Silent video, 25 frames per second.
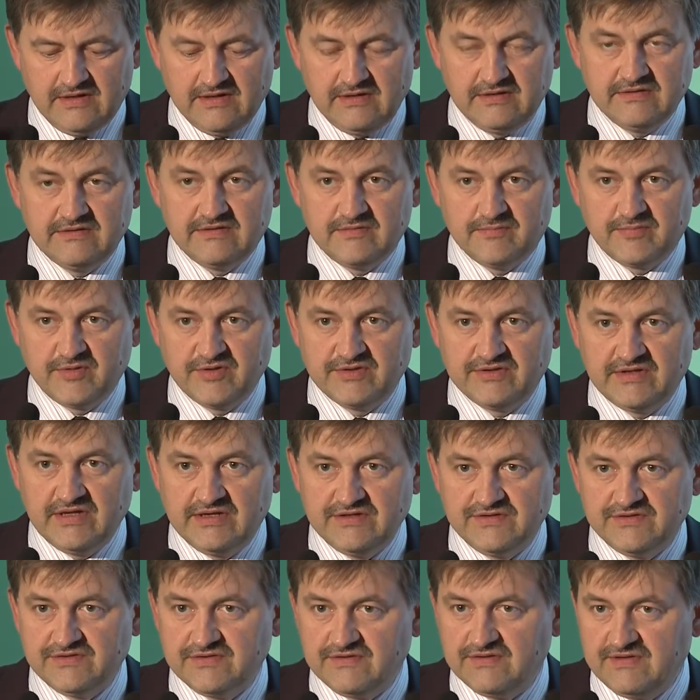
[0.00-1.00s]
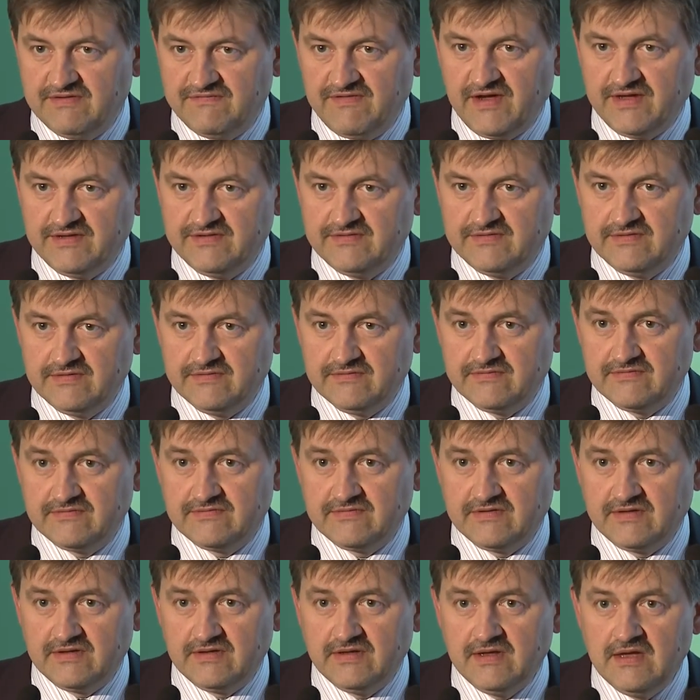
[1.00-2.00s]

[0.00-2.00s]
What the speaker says: interpretation devices.